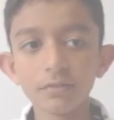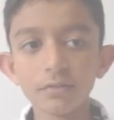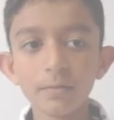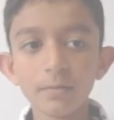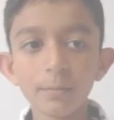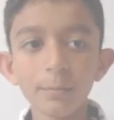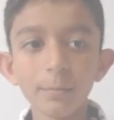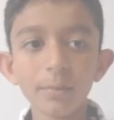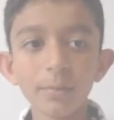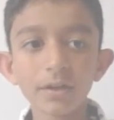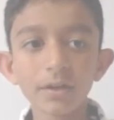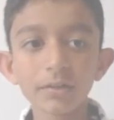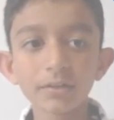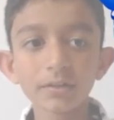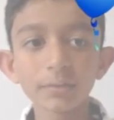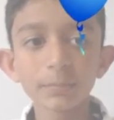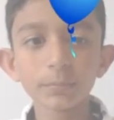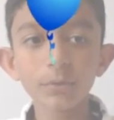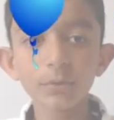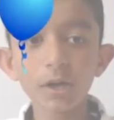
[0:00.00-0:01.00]
But the
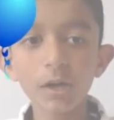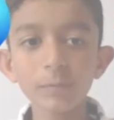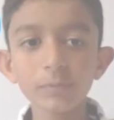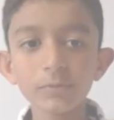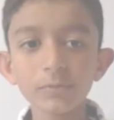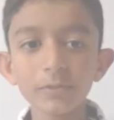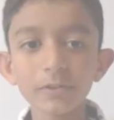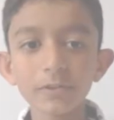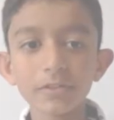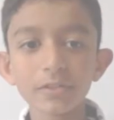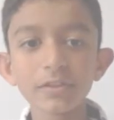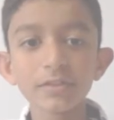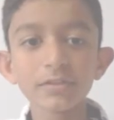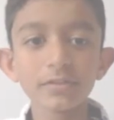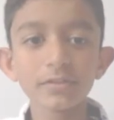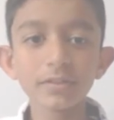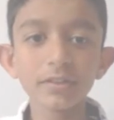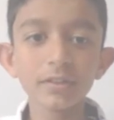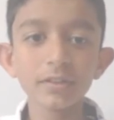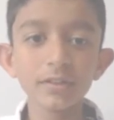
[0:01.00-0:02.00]
problem with this
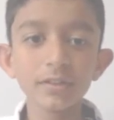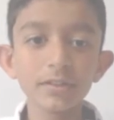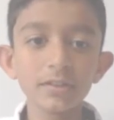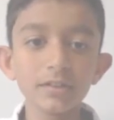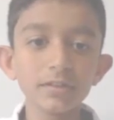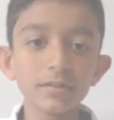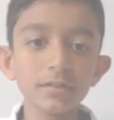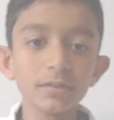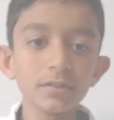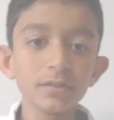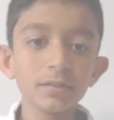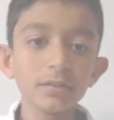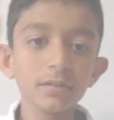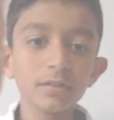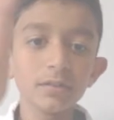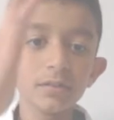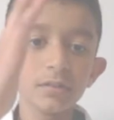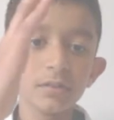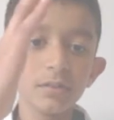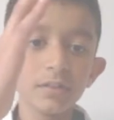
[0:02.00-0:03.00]
is
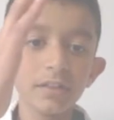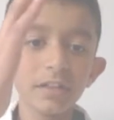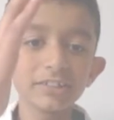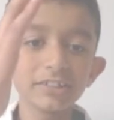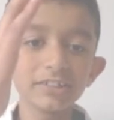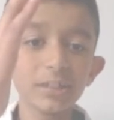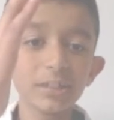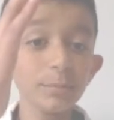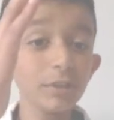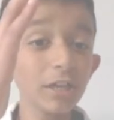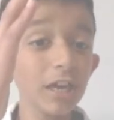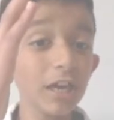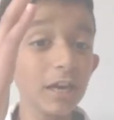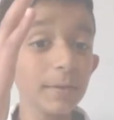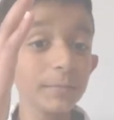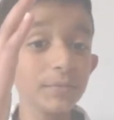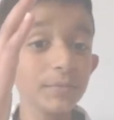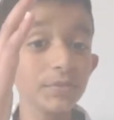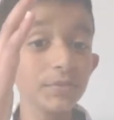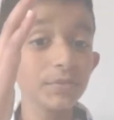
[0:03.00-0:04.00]
that
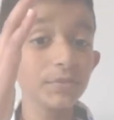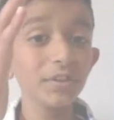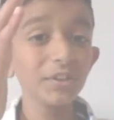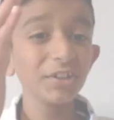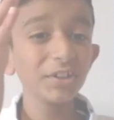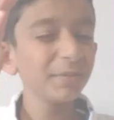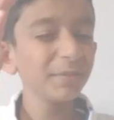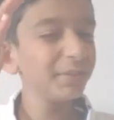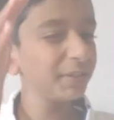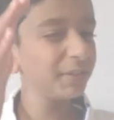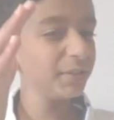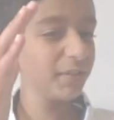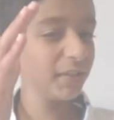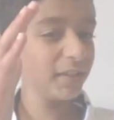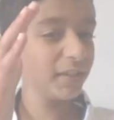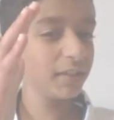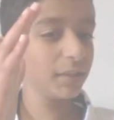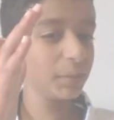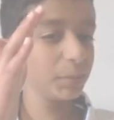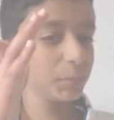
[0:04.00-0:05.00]
sometimes when you hit
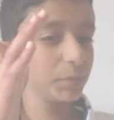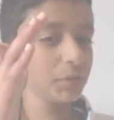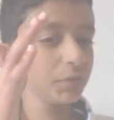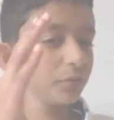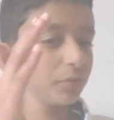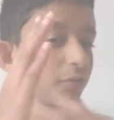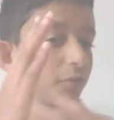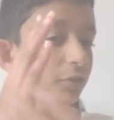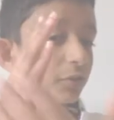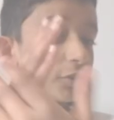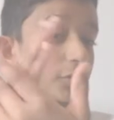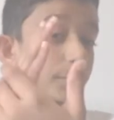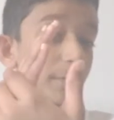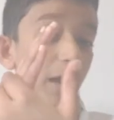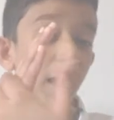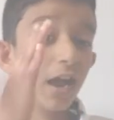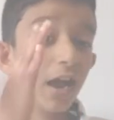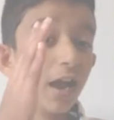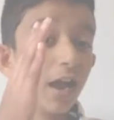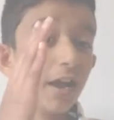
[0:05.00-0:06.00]
the balloon, it goes
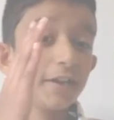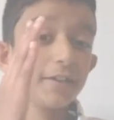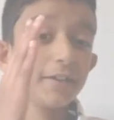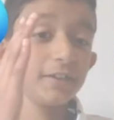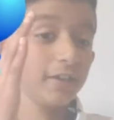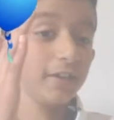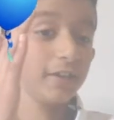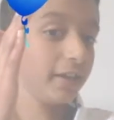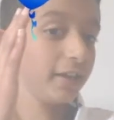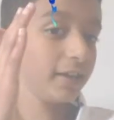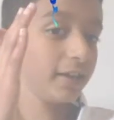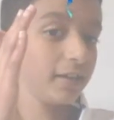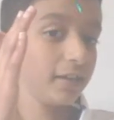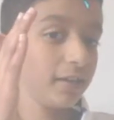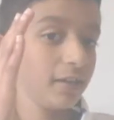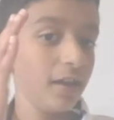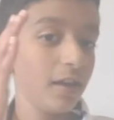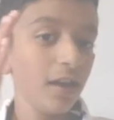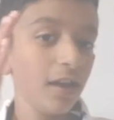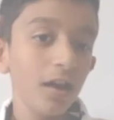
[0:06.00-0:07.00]
behind your hand.
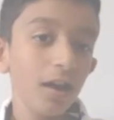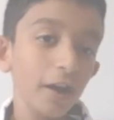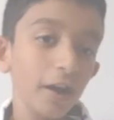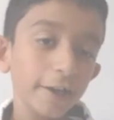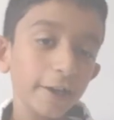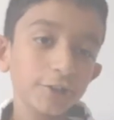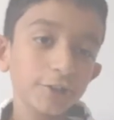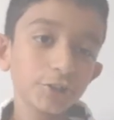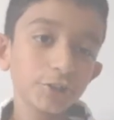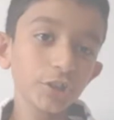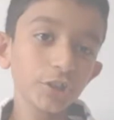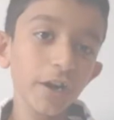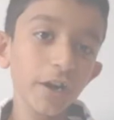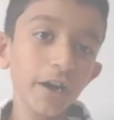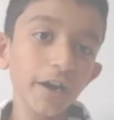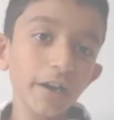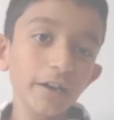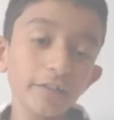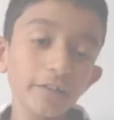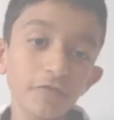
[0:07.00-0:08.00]
I tried
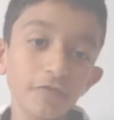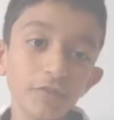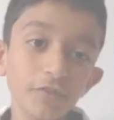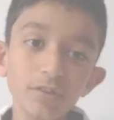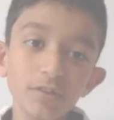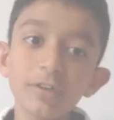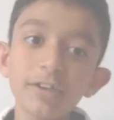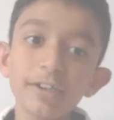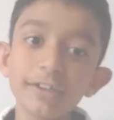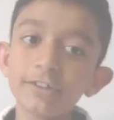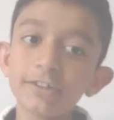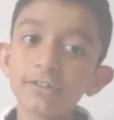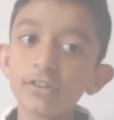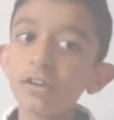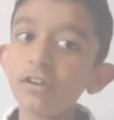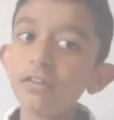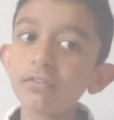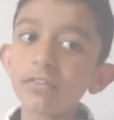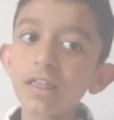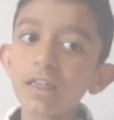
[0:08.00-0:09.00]
a few ways to solve
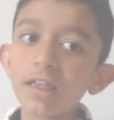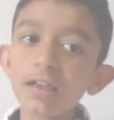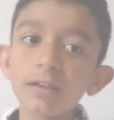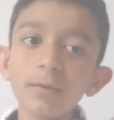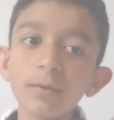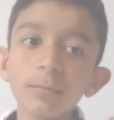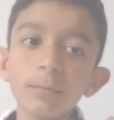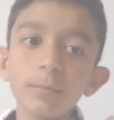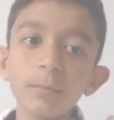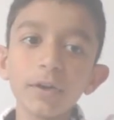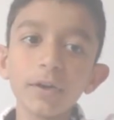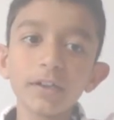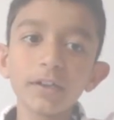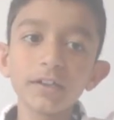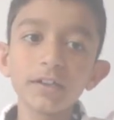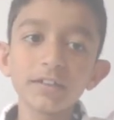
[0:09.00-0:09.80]
that, but